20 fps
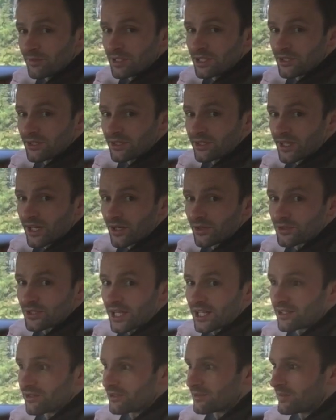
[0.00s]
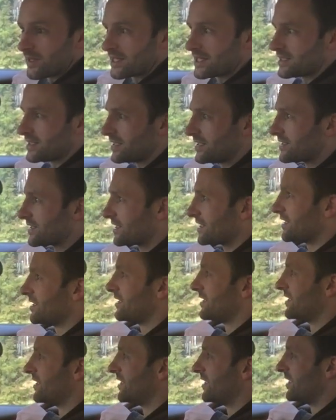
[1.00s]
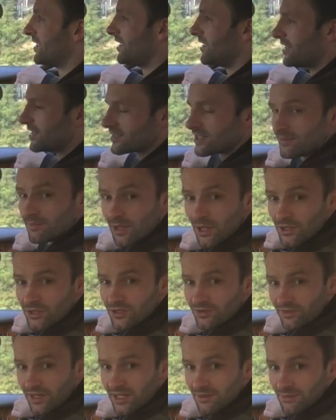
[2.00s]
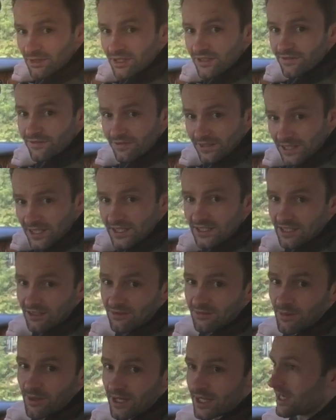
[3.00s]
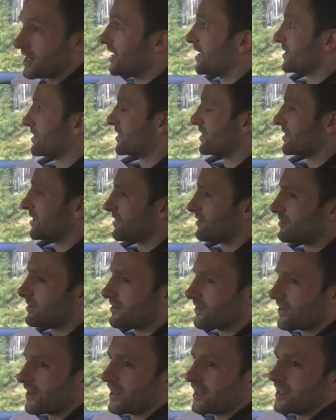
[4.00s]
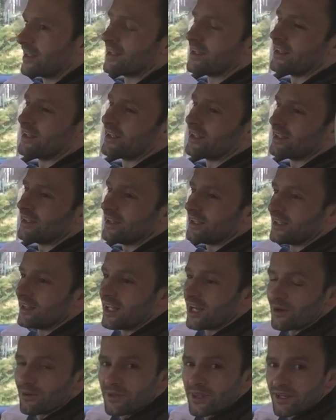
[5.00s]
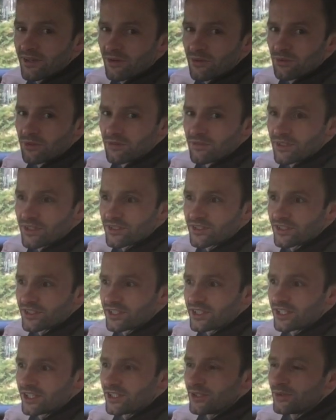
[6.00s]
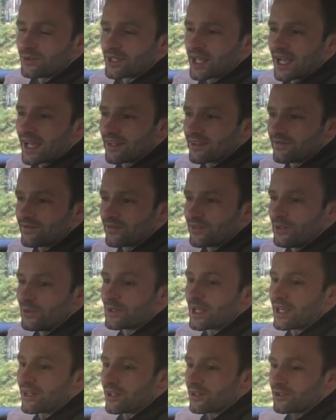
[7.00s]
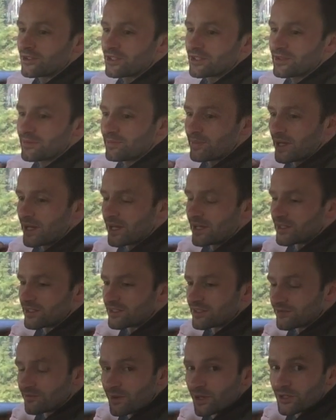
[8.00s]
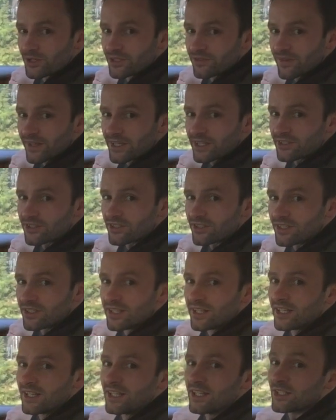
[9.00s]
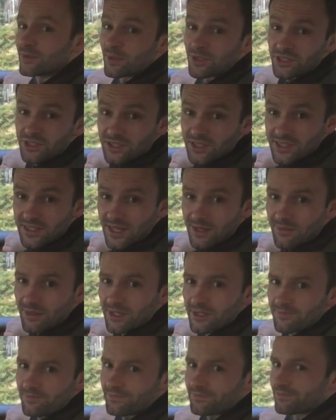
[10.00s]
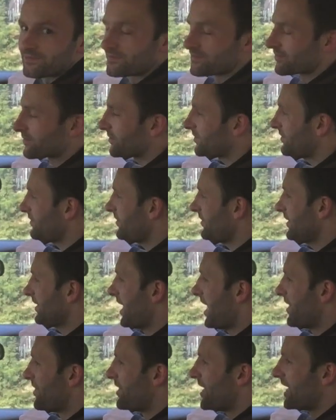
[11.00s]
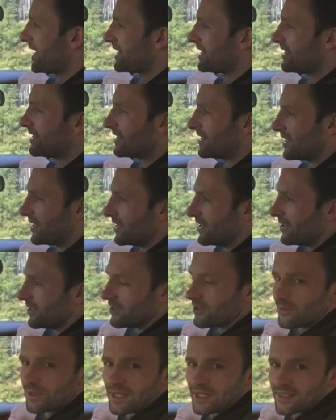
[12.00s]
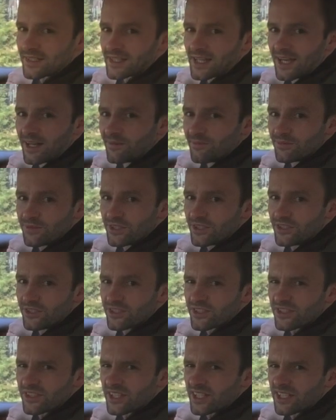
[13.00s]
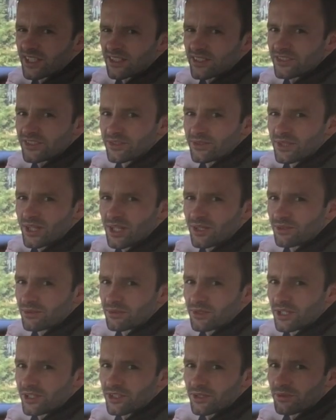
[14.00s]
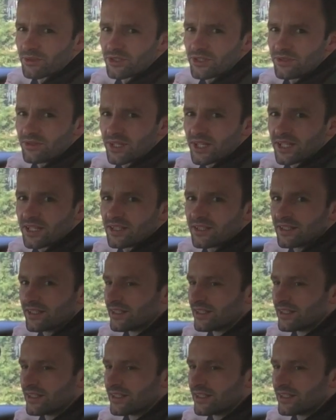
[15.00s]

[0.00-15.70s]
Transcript: of me doing the whole channel is basically to motivate me to finish some of my cars, because I, like with all of us, you get those spurts of motivation, especially in the summer, and then the winter comes and you just think, oh, it's too cold, I don't want to do that.